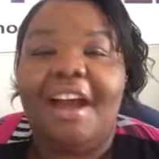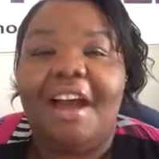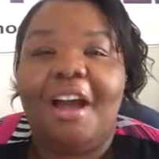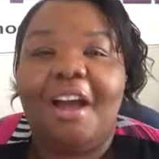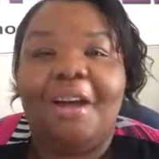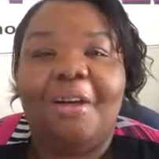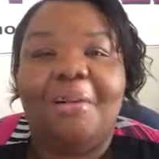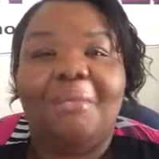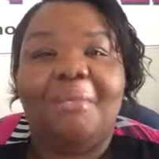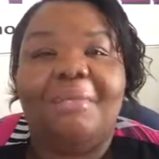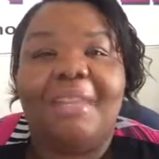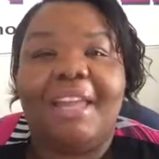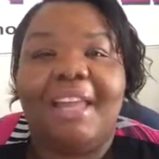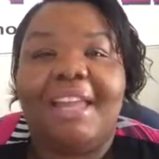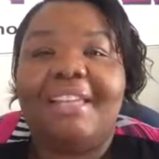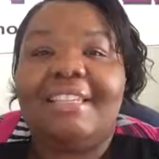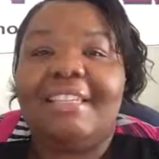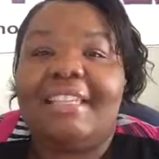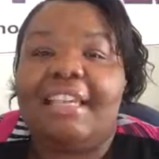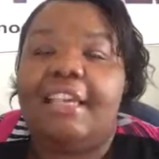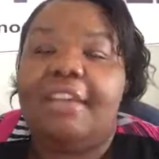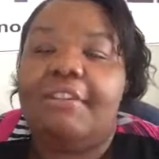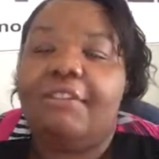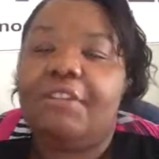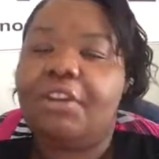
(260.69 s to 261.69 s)
Like I
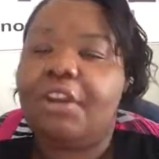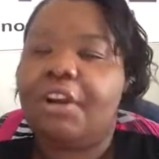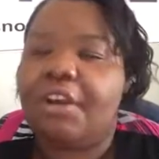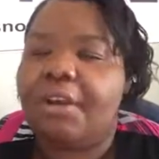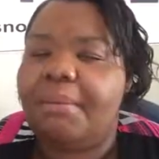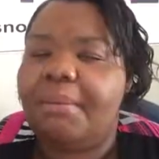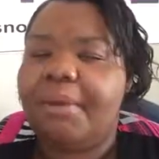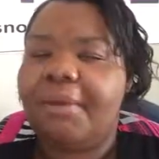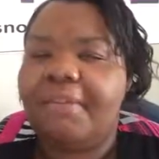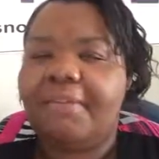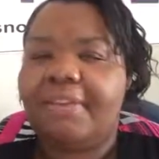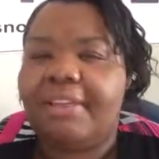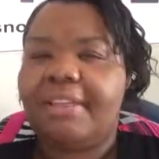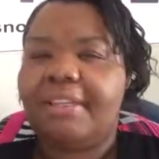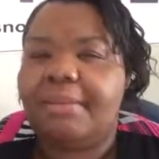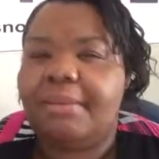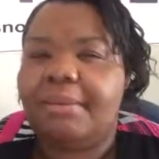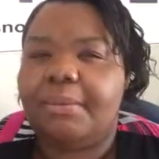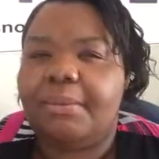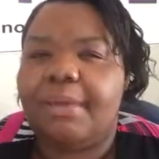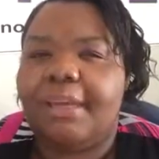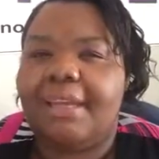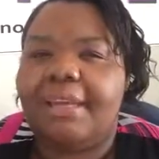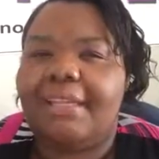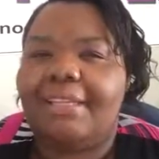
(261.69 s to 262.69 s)
said, if you go to my
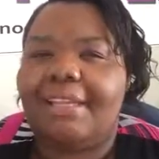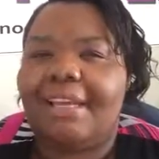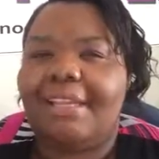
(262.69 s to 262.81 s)
Facebook page,